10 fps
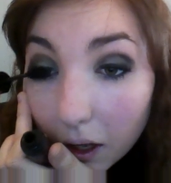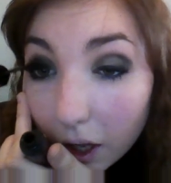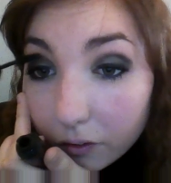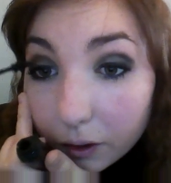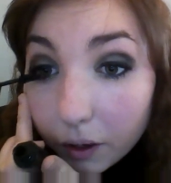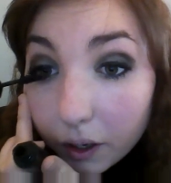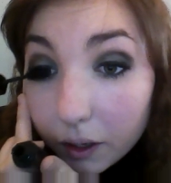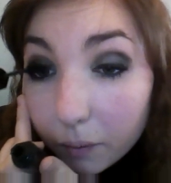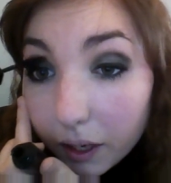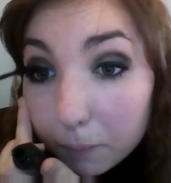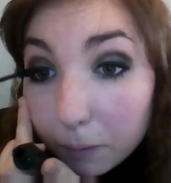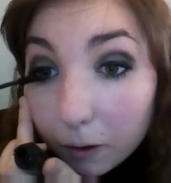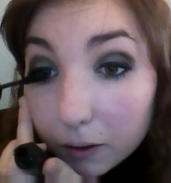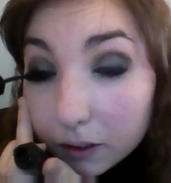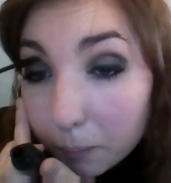I'll regret it when I'm
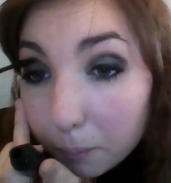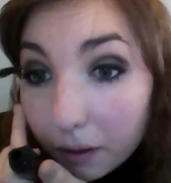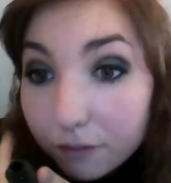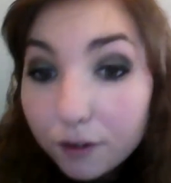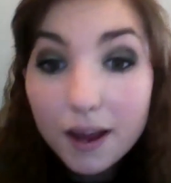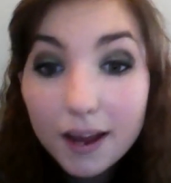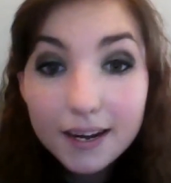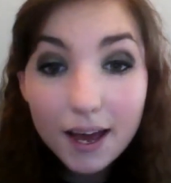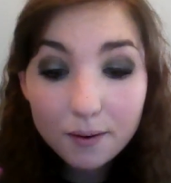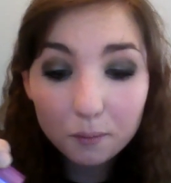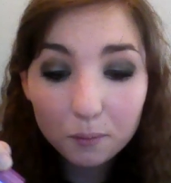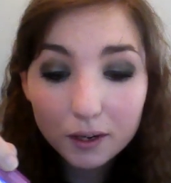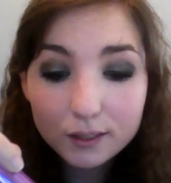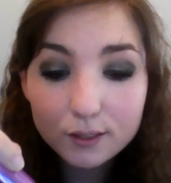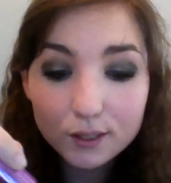older. But for right now, it
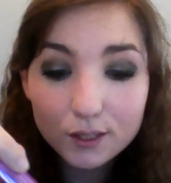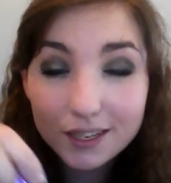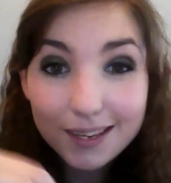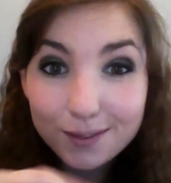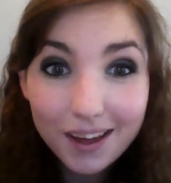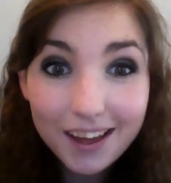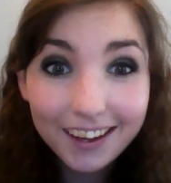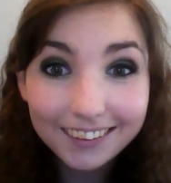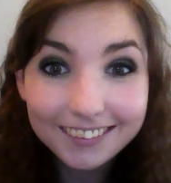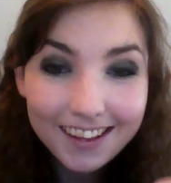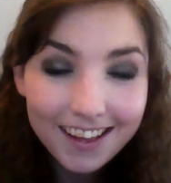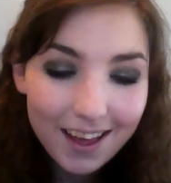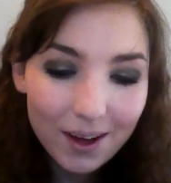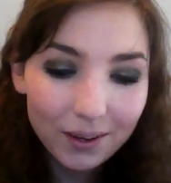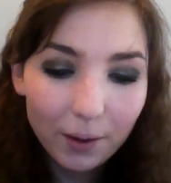works just fine.
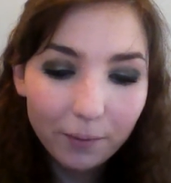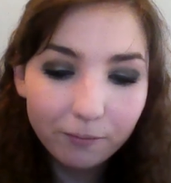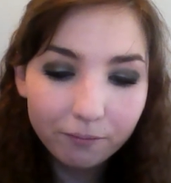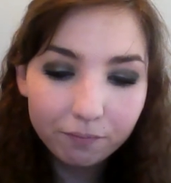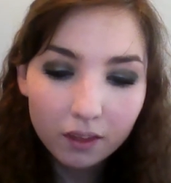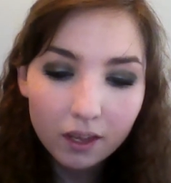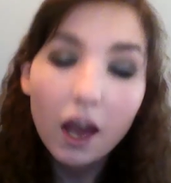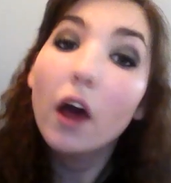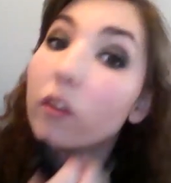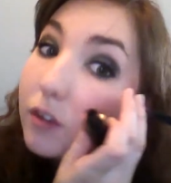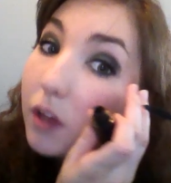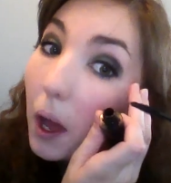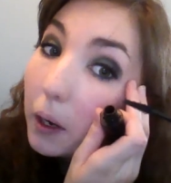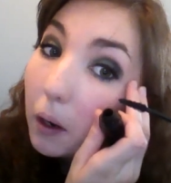Okay. Other side.